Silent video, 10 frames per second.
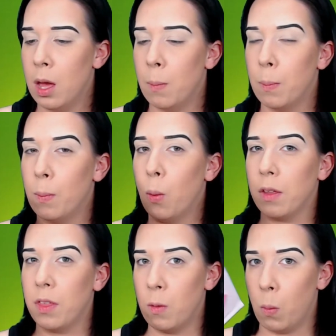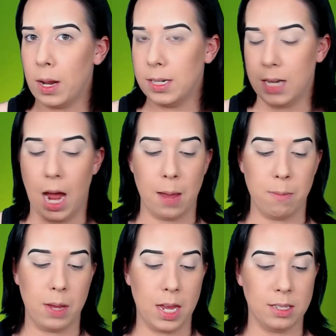more than one
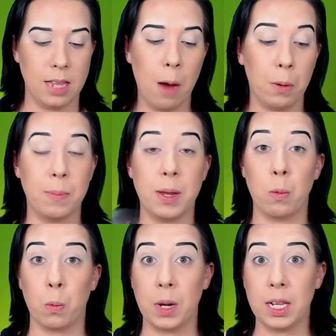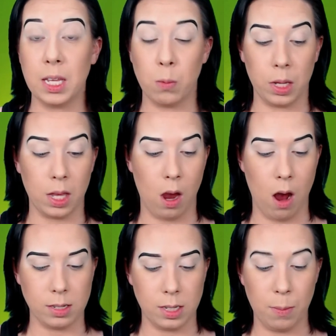time, because that would be really, really
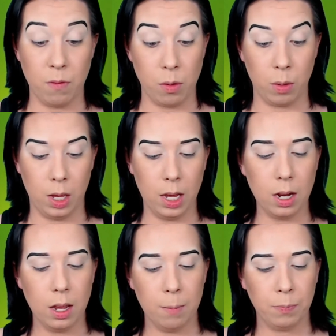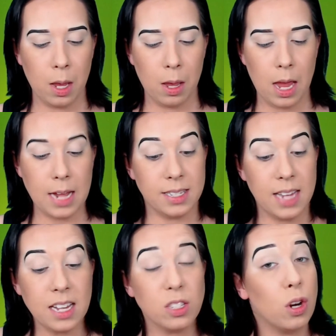awesome if you could. It
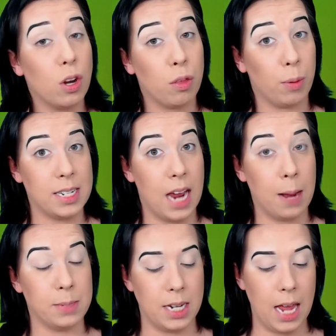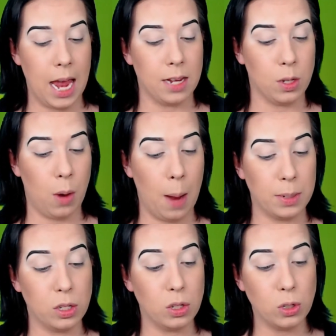says 2 to 3 times a day, so I'm
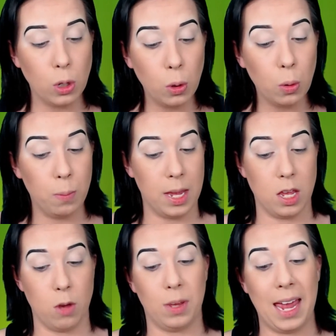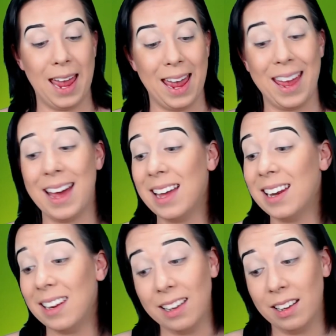assuming you
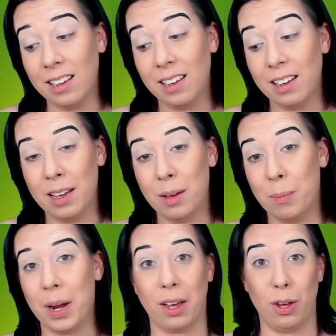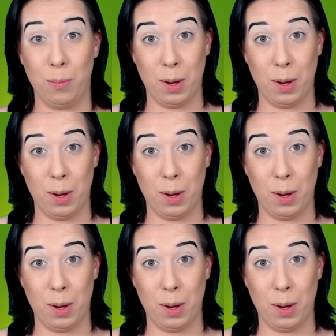can, but I could be